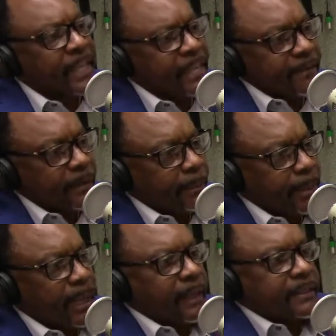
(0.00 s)
if the
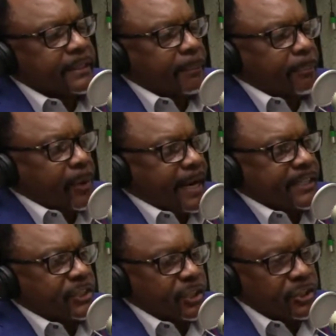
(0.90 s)
policy price
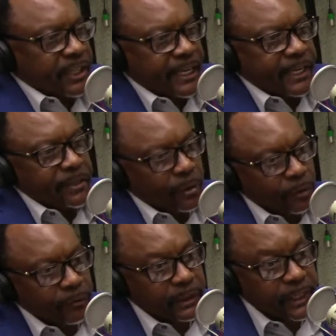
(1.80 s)
should change
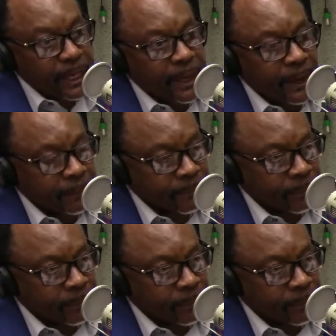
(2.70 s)
over time,